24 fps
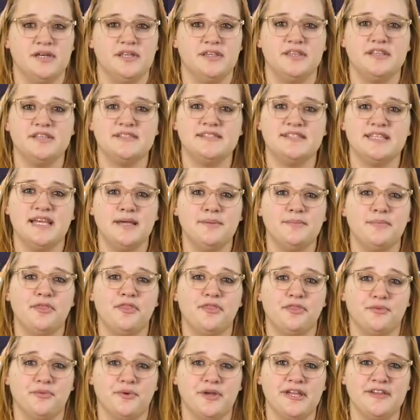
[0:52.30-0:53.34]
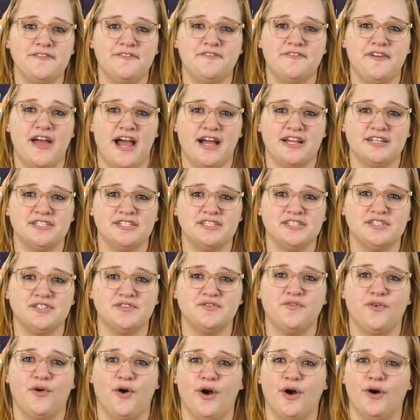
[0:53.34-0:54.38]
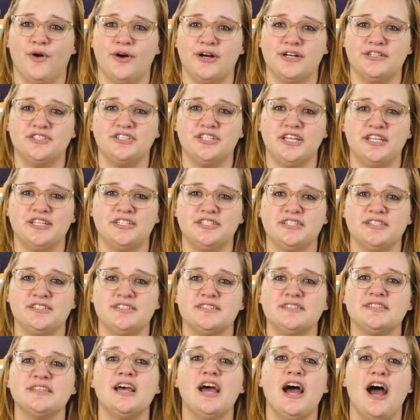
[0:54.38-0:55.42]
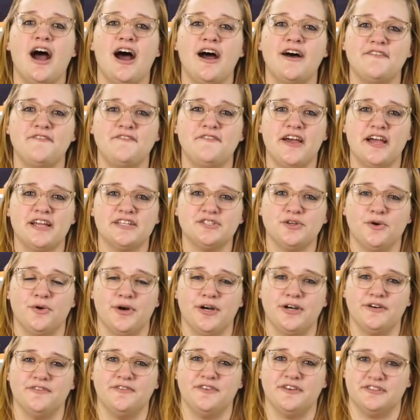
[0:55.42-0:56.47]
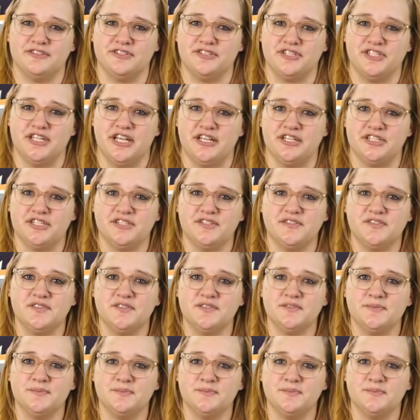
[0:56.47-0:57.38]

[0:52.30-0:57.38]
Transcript: The same 3 factors for oil changes affect oil filter changes.